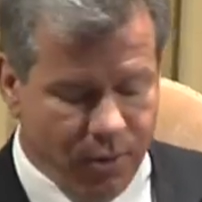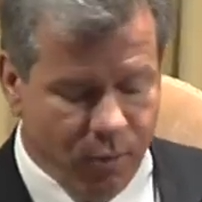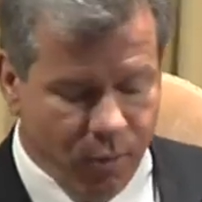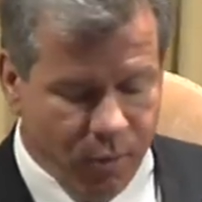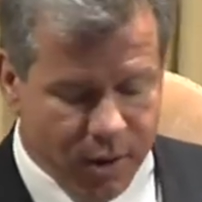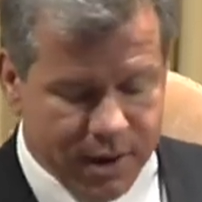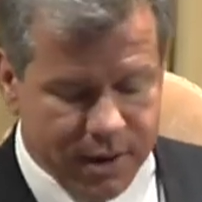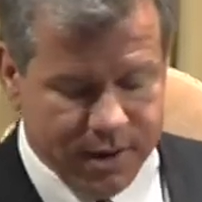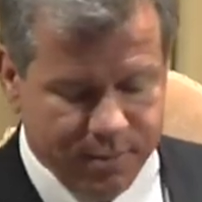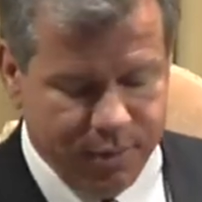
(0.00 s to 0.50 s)

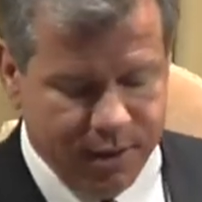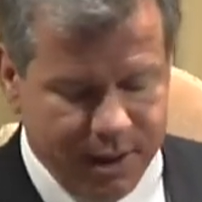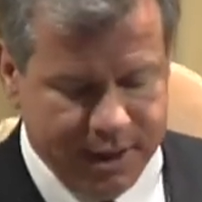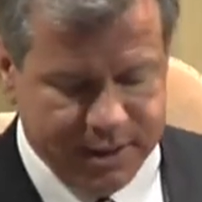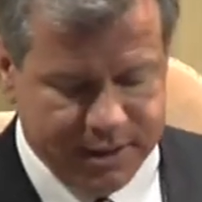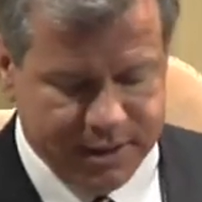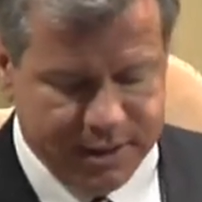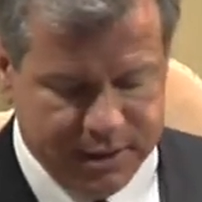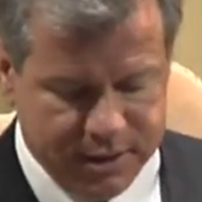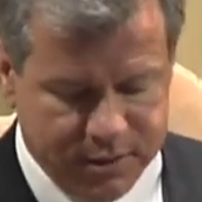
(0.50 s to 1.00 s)
one of the
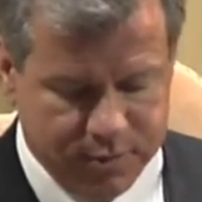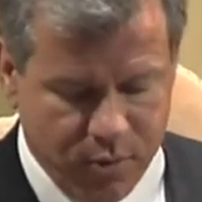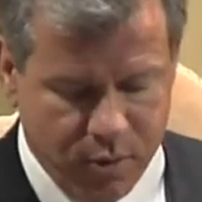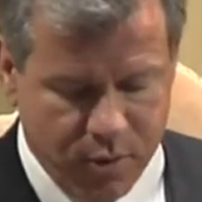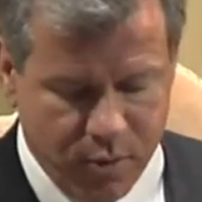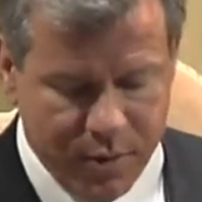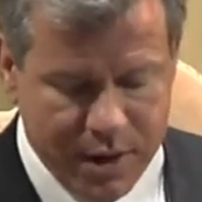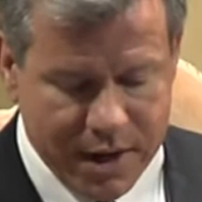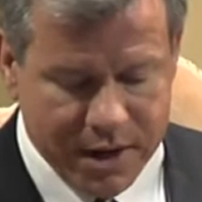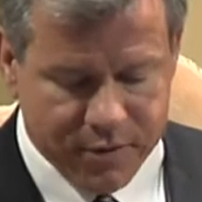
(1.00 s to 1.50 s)
places
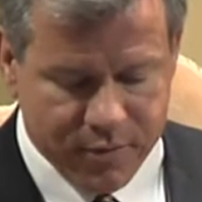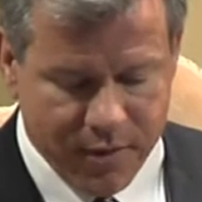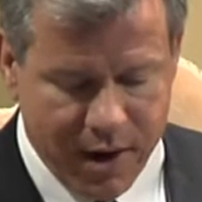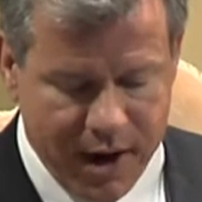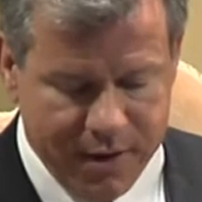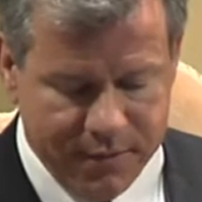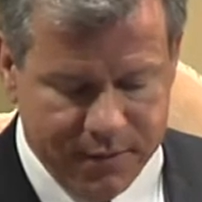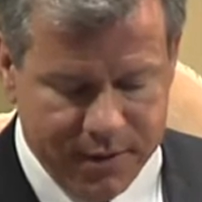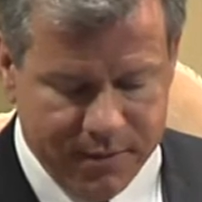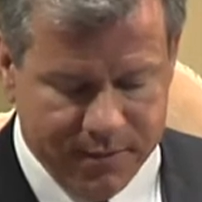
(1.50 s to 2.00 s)
where we
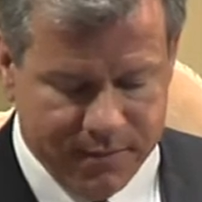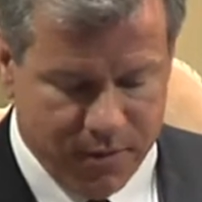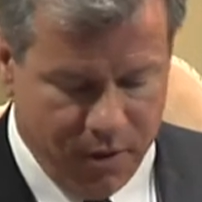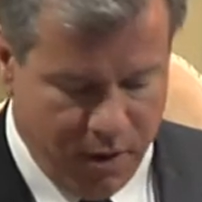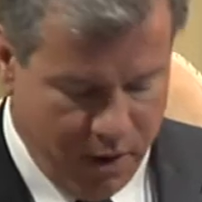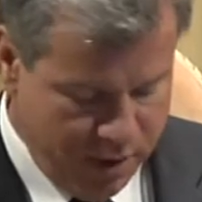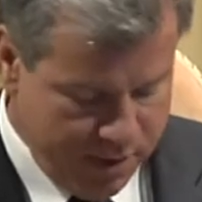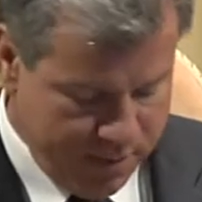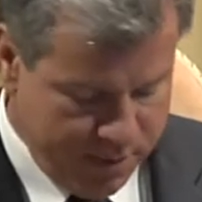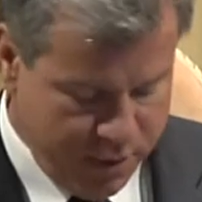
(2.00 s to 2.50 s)
derive them for
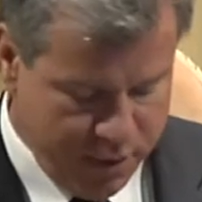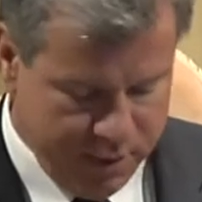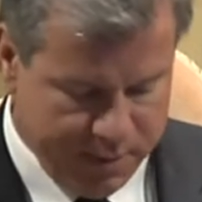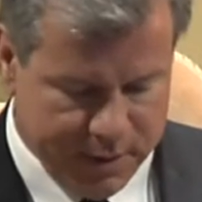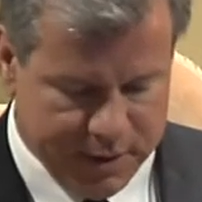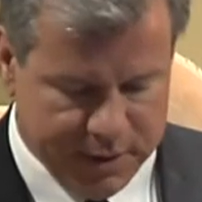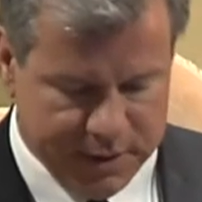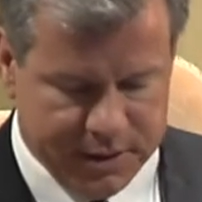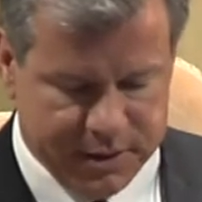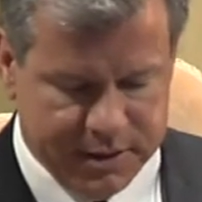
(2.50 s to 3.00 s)
our
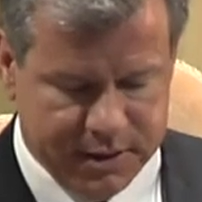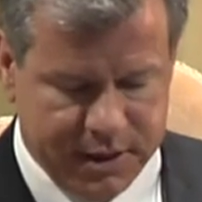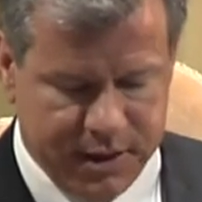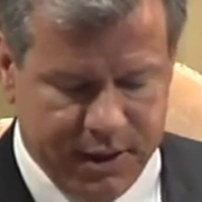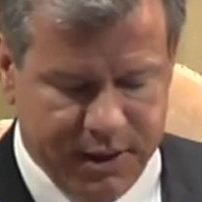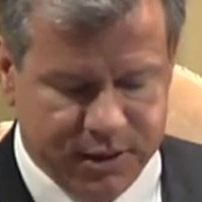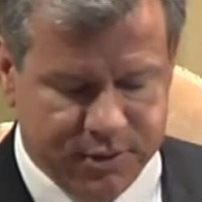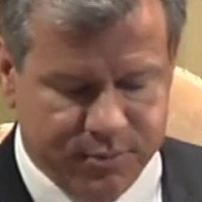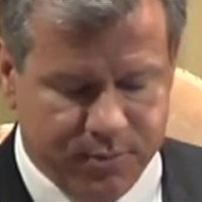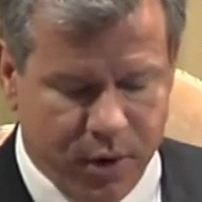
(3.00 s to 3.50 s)
purpose
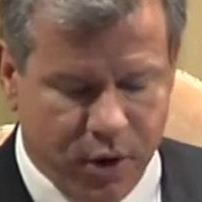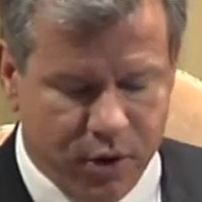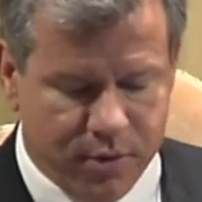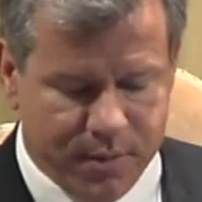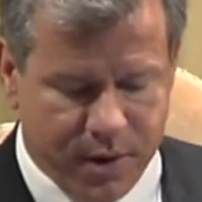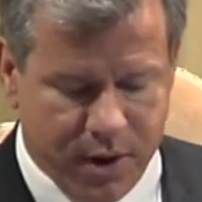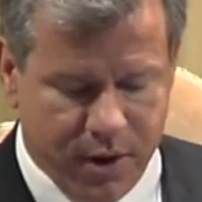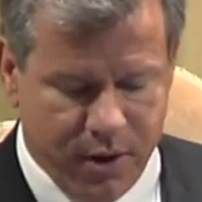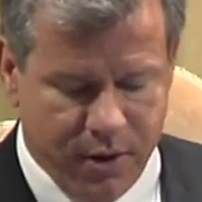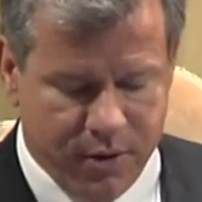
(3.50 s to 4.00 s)
is
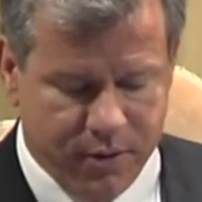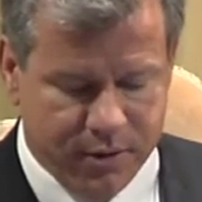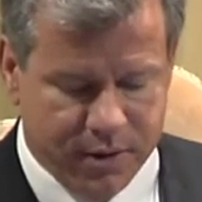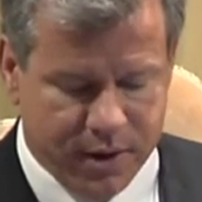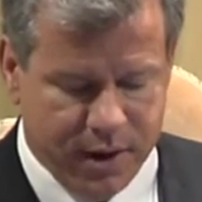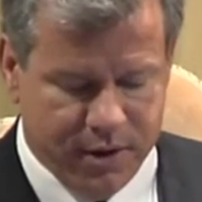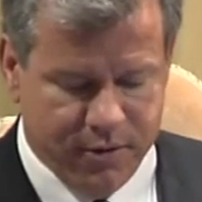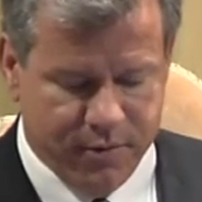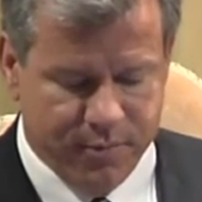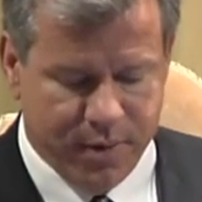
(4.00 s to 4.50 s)
bone marrow,
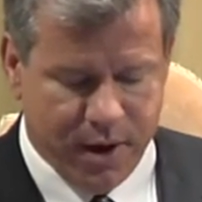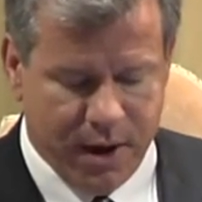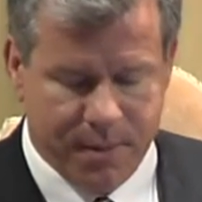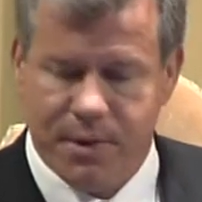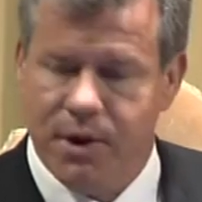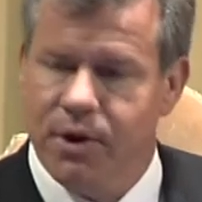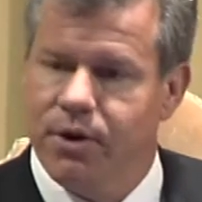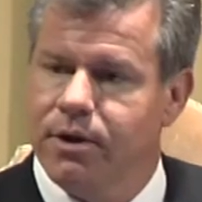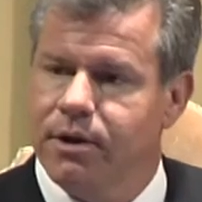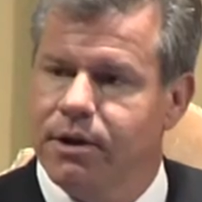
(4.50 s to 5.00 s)
and you
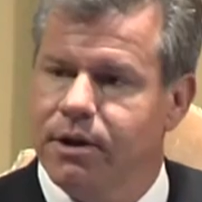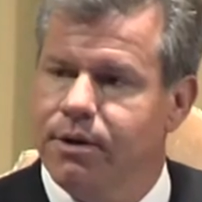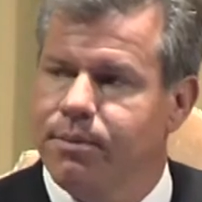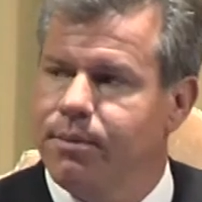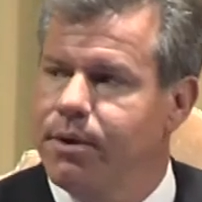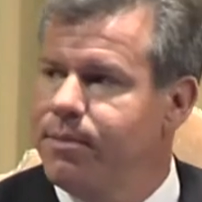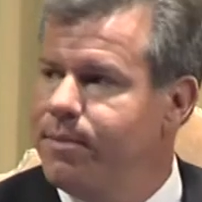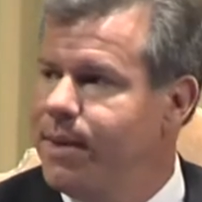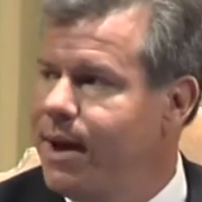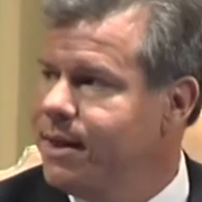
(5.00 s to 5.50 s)
probably heard a little
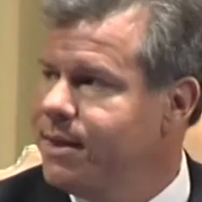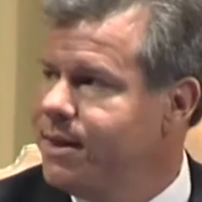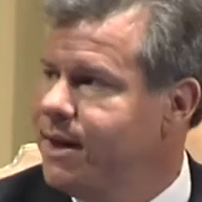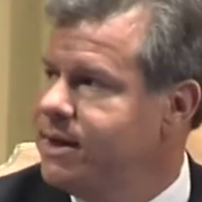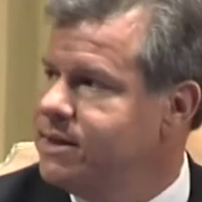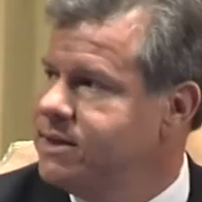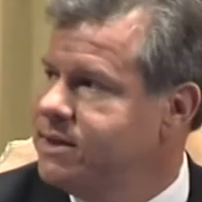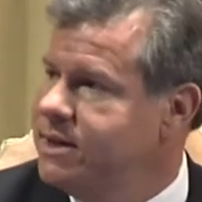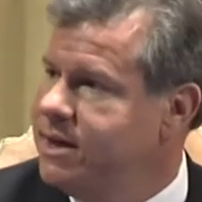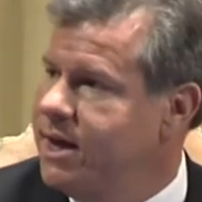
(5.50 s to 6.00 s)
bit about
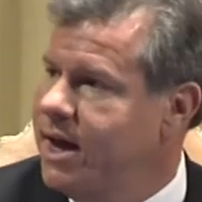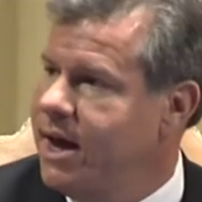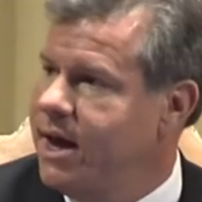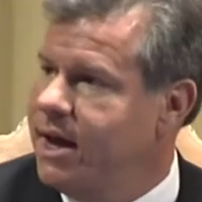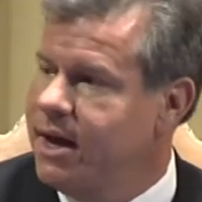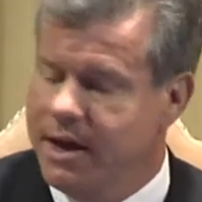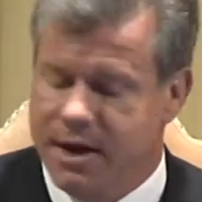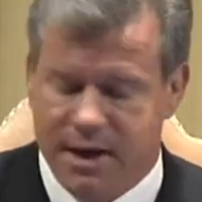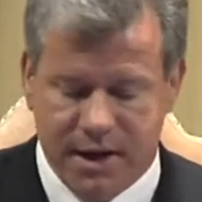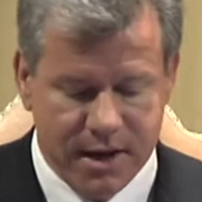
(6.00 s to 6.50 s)
that
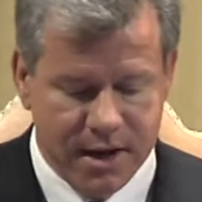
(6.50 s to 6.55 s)
today.